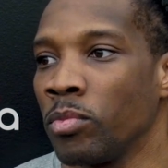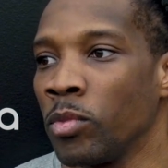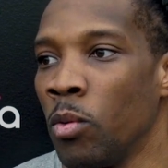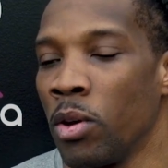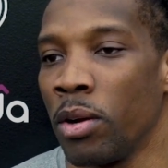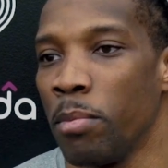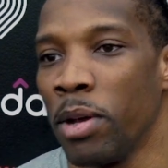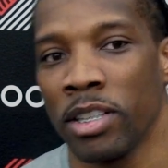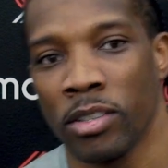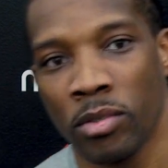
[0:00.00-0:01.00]
you know one of the
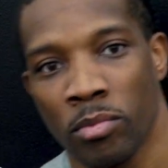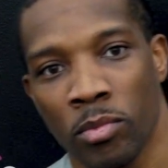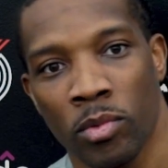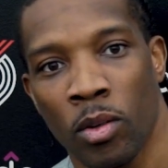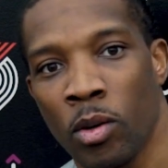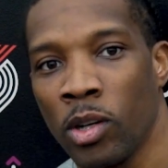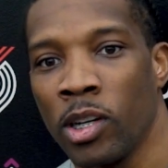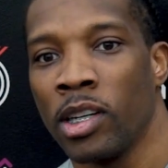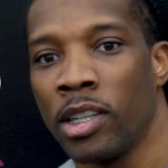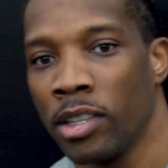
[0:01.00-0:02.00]
best, you know,
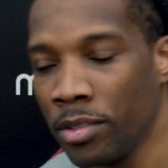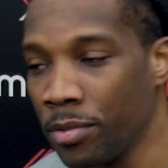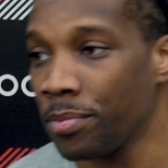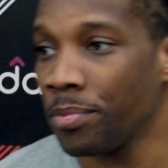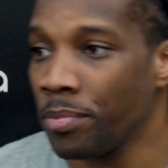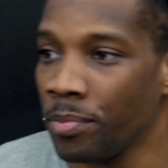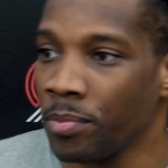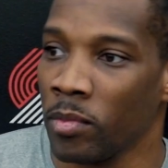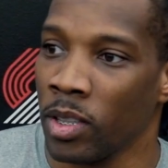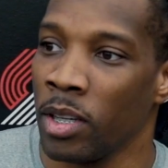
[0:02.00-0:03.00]
uh,
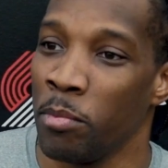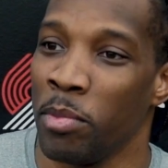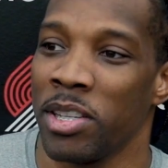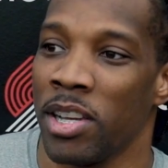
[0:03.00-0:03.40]
in big